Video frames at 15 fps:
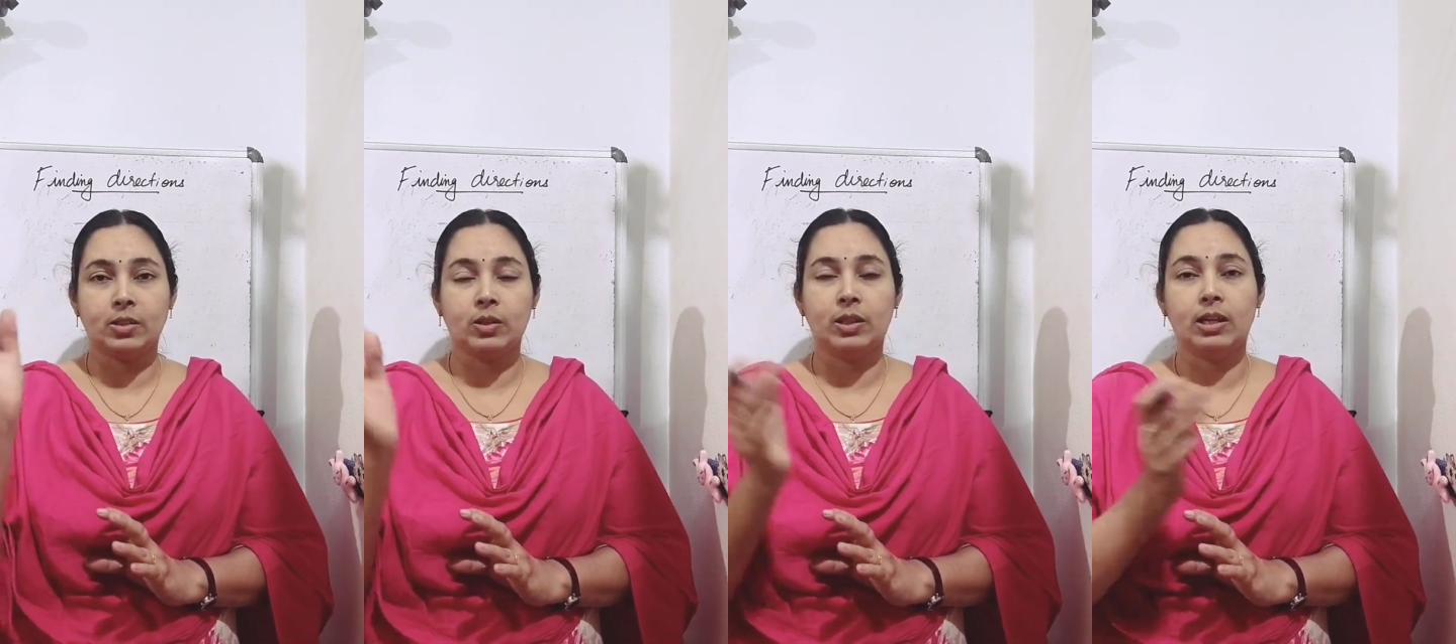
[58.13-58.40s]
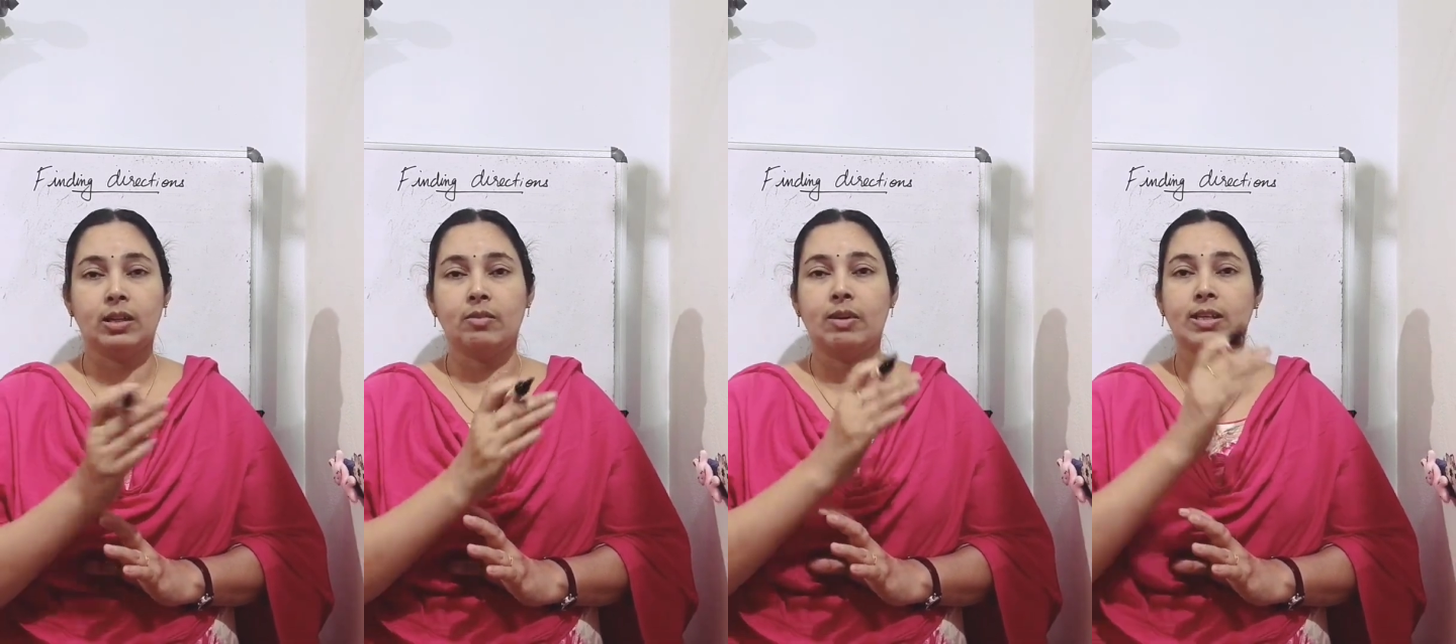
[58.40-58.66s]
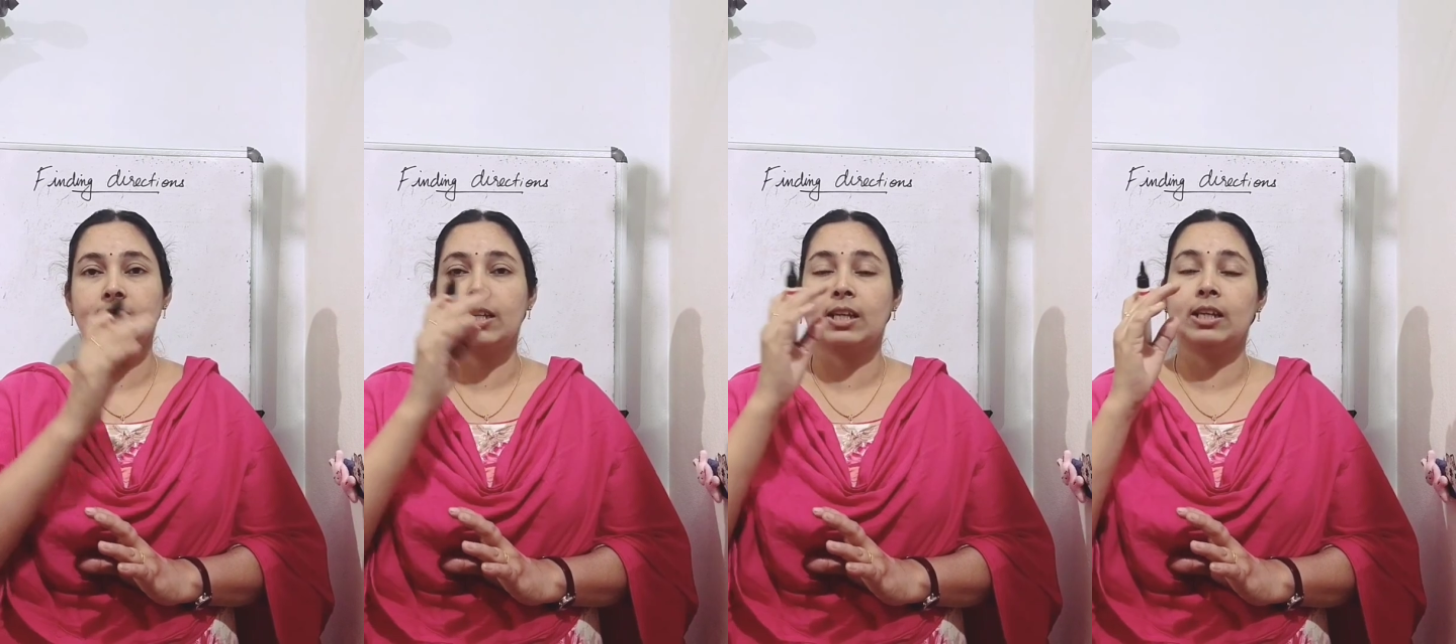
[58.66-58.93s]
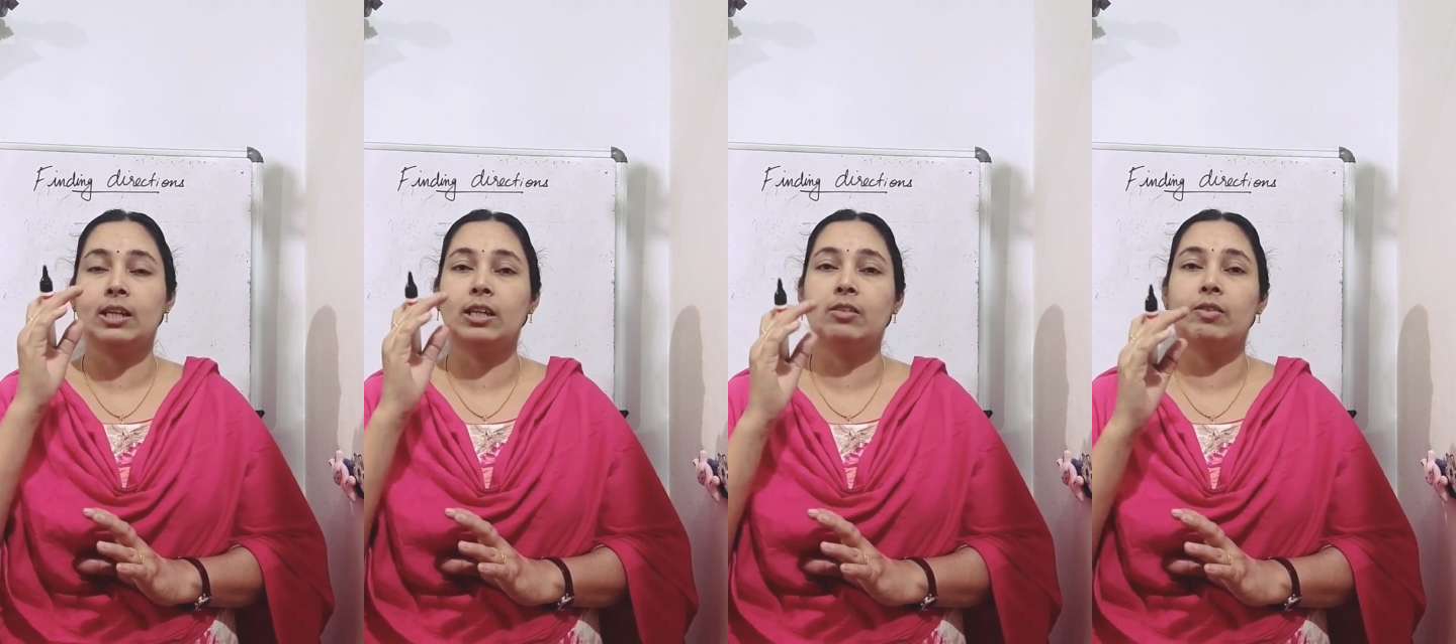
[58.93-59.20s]
So there was
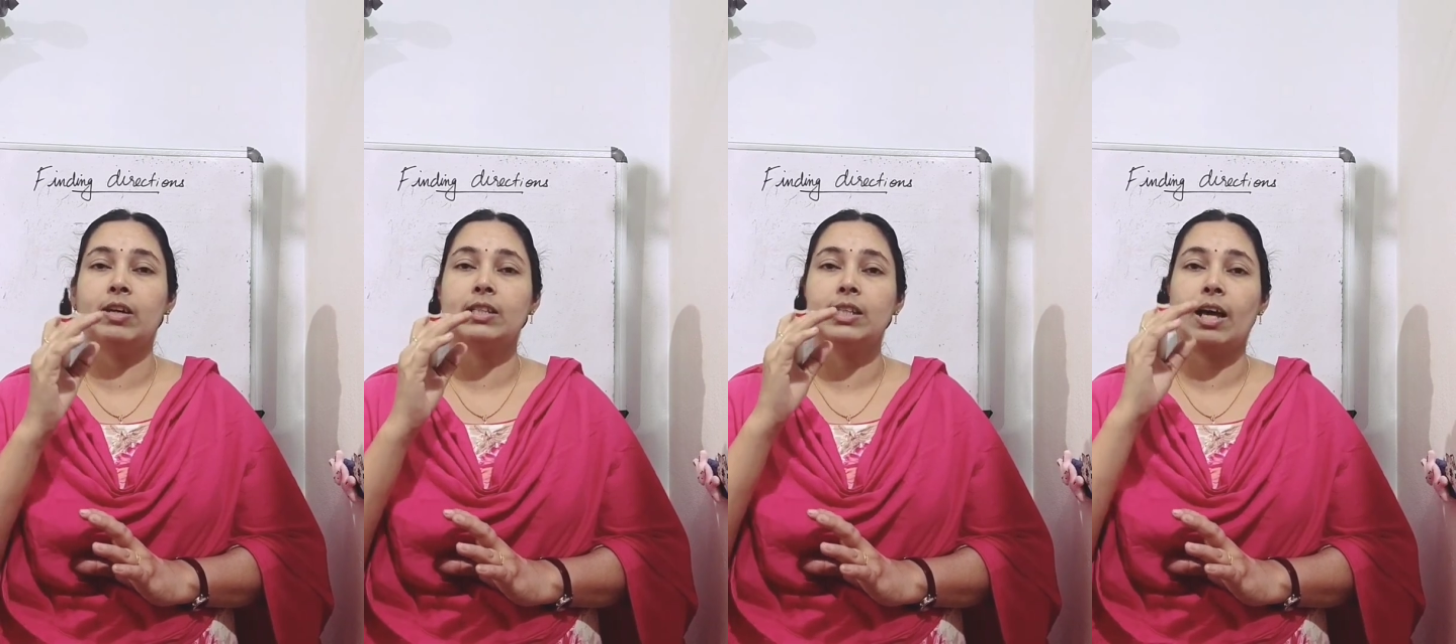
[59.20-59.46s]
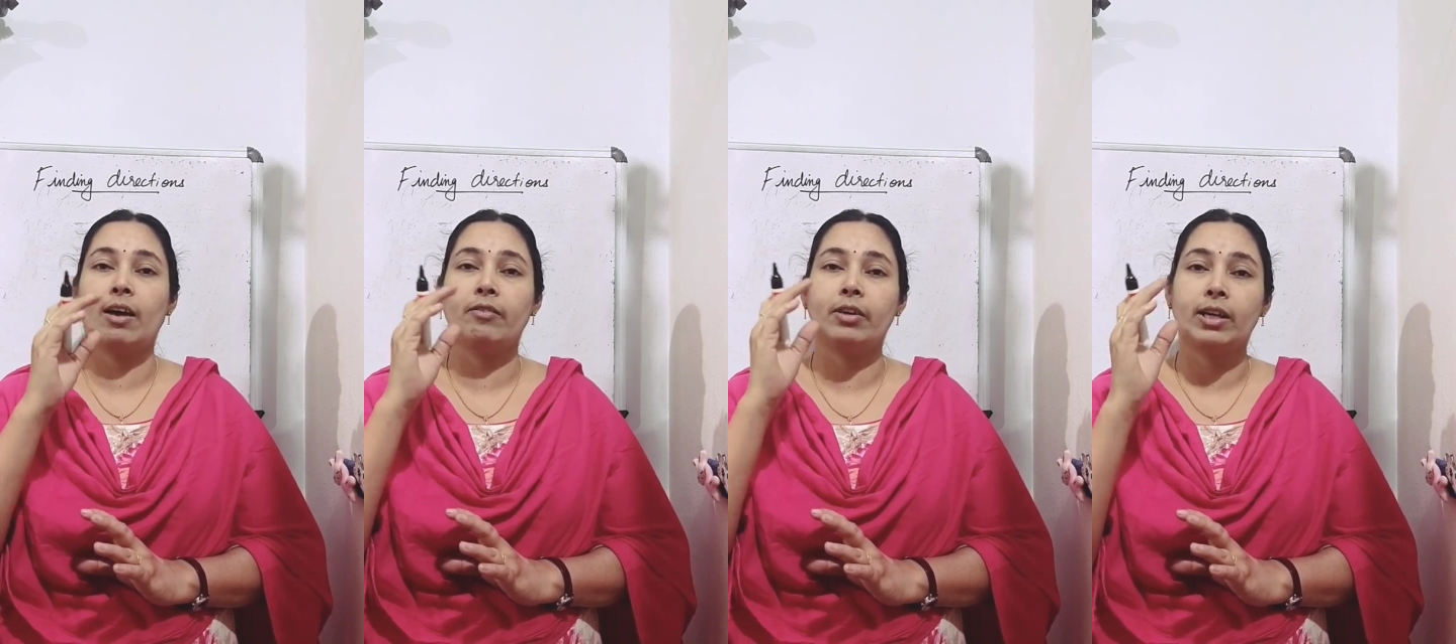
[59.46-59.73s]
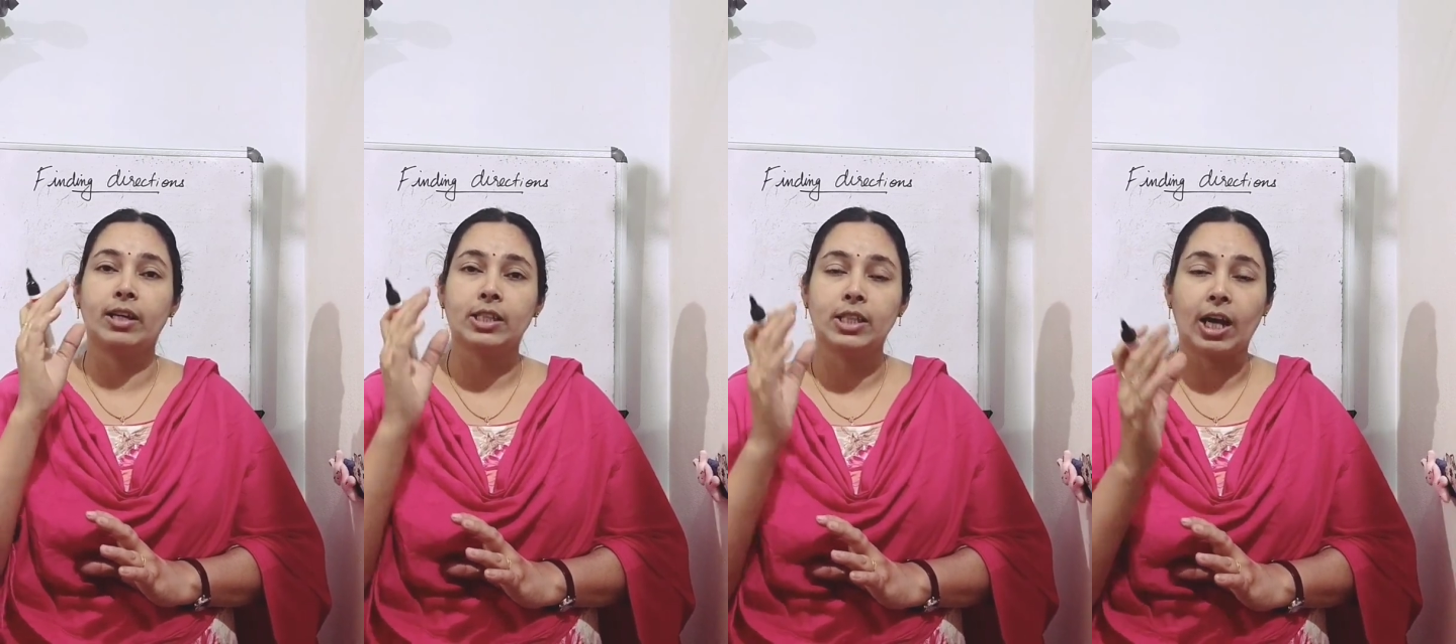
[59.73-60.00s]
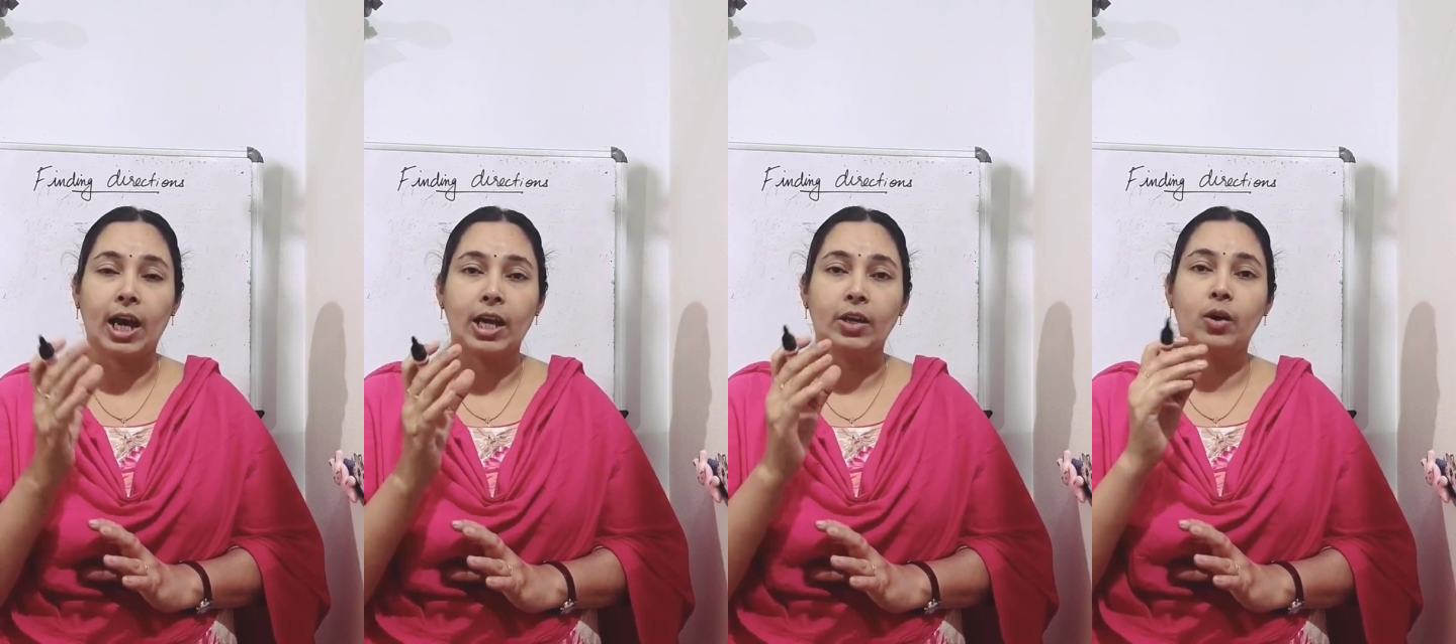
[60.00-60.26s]
he was having a
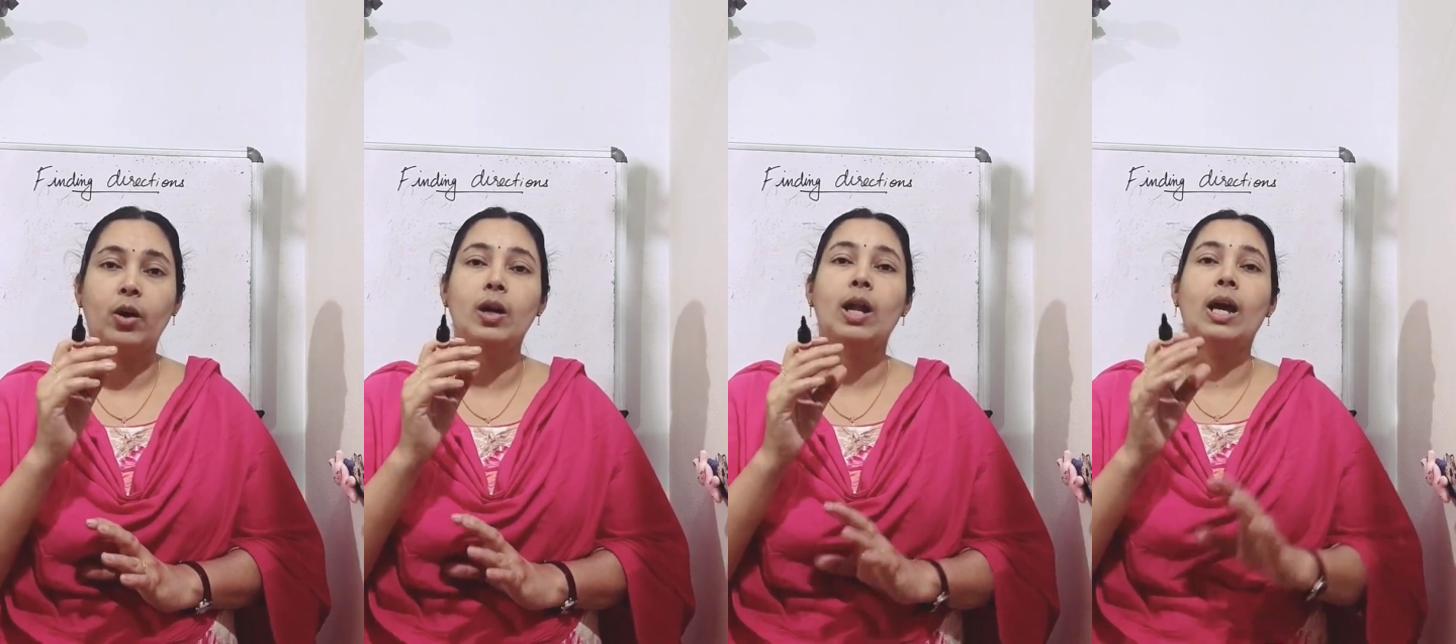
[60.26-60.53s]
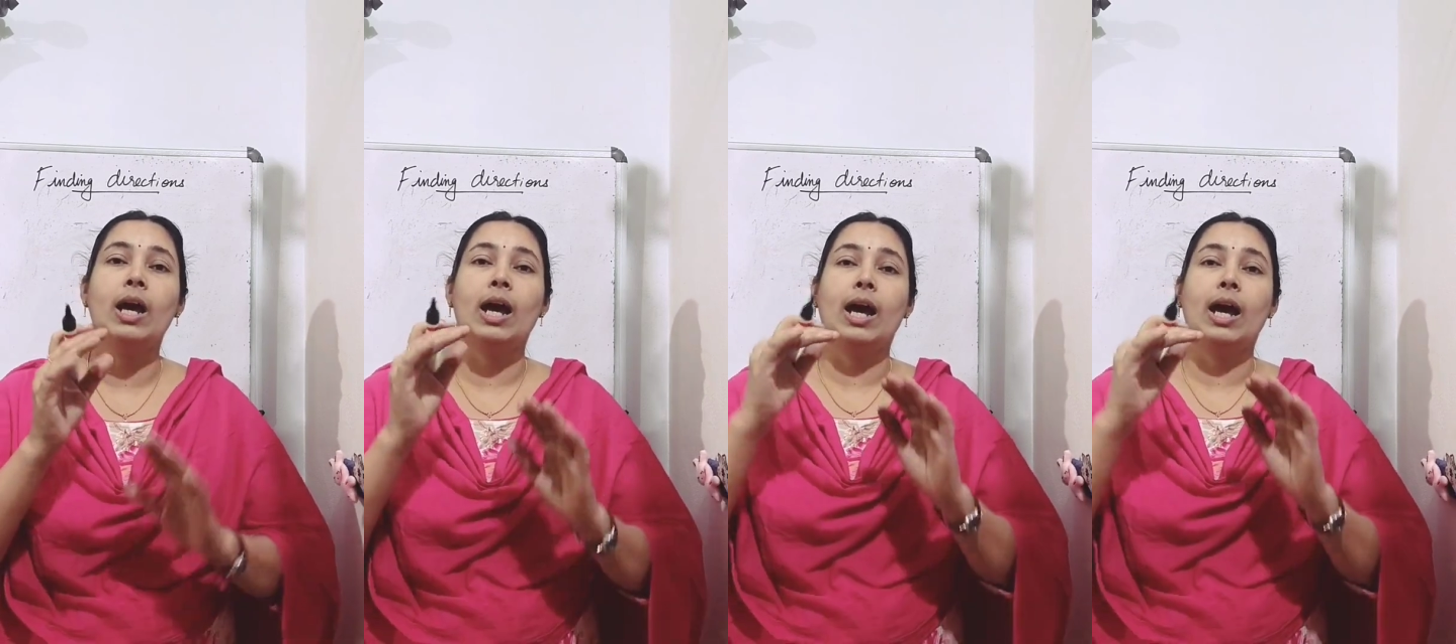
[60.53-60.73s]
chariot